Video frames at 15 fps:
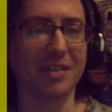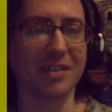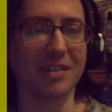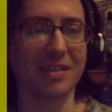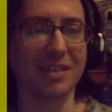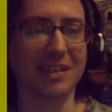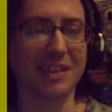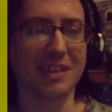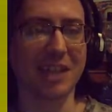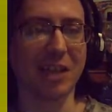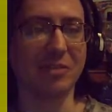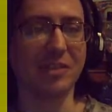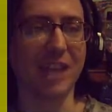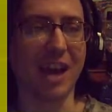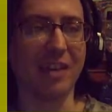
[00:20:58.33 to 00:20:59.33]
Slow
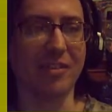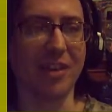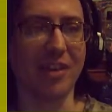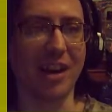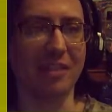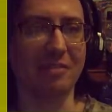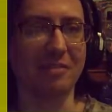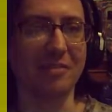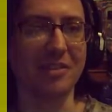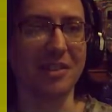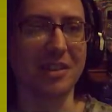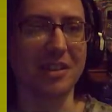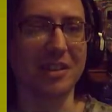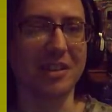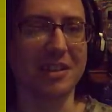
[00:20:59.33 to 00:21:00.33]
down now,
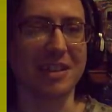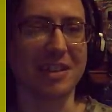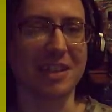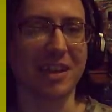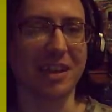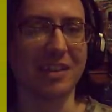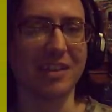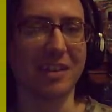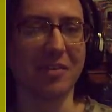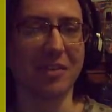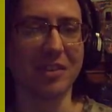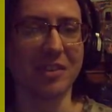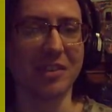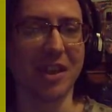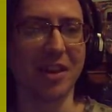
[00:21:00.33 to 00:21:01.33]
because like I don't
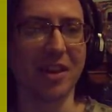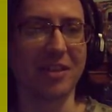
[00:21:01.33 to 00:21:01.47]
want to go